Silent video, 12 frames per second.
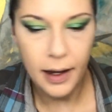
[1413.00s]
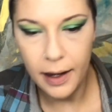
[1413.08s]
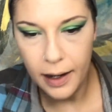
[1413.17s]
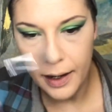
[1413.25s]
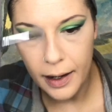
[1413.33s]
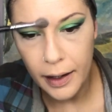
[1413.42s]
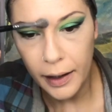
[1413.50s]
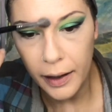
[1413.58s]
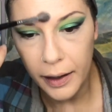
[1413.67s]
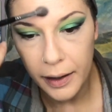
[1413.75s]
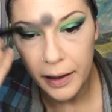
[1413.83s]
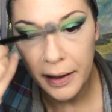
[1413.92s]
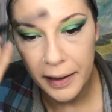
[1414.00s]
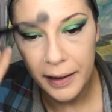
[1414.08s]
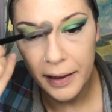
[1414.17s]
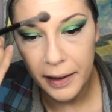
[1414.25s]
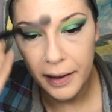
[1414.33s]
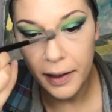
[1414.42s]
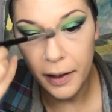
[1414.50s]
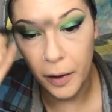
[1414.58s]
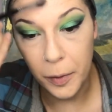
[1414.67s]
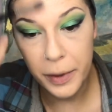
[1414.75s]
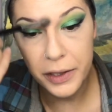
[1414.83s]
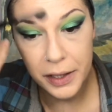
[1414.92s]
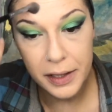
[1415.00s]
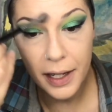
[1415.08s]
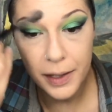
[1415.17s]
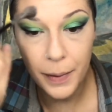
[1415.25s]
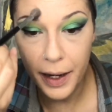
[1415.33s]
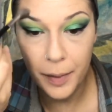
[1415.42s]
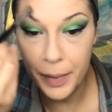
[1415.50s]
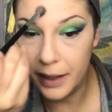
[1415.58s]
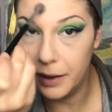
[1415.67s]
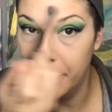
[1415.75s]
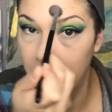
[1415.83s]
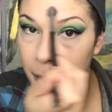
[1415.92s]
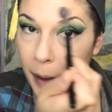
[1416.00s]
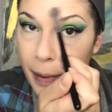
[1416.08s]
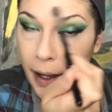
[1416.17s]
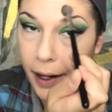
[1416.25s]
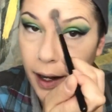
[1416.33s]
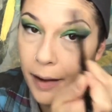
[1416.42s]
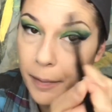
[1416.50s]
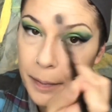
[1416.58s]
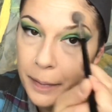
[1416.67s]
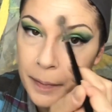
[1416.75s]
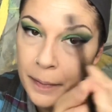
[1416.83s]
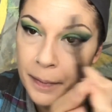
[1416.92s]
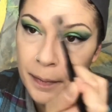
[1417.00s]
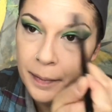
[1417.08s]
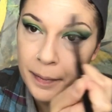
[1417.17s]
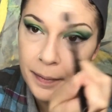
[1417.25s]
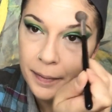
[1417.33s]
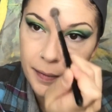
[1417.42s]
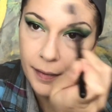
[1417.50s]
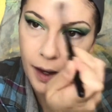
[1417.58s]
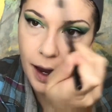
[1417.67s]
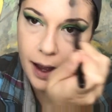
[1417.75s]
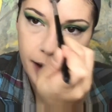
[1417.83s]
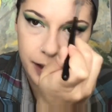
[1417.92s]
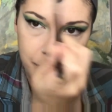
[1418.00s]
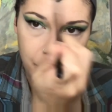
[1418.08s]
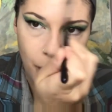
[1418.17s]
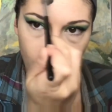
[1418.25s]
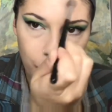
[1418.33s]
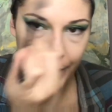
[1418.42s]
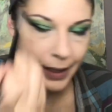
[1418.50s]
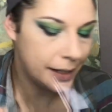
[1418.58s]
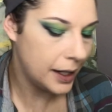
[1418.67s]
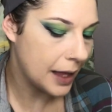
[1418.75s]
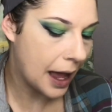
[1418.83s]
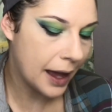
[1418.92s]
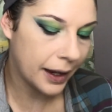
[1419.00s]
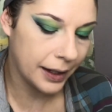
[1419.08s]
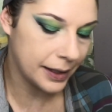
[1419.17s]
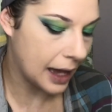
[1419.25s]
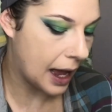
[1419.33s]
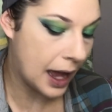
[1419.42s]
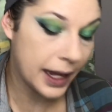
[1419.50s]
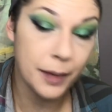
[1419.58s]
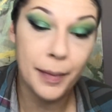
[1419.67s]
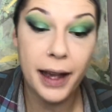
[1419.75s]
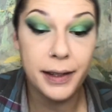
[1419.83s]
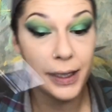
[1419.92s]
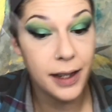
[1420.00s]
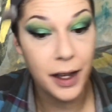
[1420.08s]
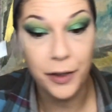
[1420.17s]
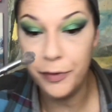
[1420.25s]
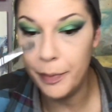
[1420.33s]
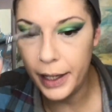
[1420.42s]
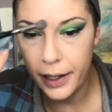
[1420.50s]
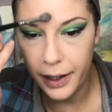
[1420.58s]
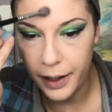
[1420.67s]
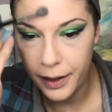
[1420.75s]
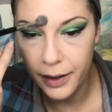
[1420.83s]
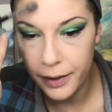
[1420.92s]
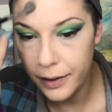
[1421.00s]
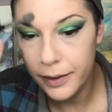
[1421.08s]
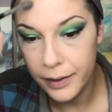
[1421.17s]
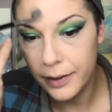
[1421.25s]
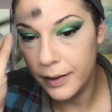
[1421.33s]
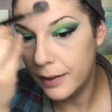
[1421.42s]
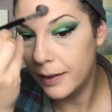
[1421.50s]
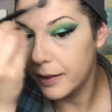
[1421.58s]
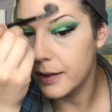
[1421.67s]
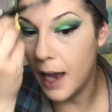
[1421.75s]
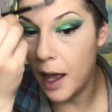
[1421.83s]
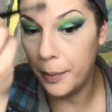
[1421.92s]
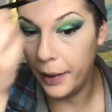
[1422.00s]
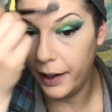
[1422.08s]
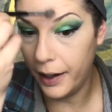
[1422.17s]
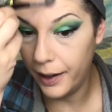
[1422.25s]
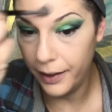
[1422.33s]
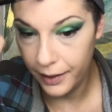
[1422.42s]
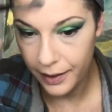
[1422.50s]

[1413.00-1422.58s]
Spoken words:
And, you know, but just his way of being a little bit petty. I could totally see that because I can myself be Tom Petty.